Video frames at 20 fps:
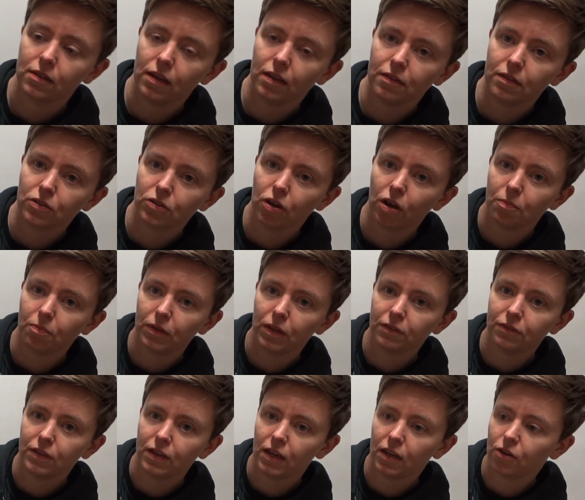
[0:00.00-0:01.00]
in the top
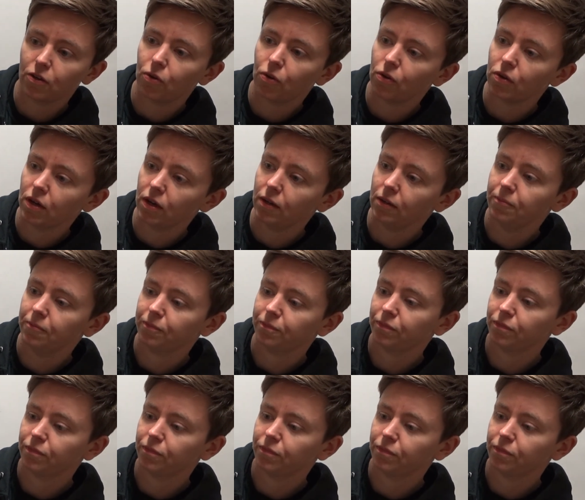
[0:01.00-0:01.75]
left-hand corner,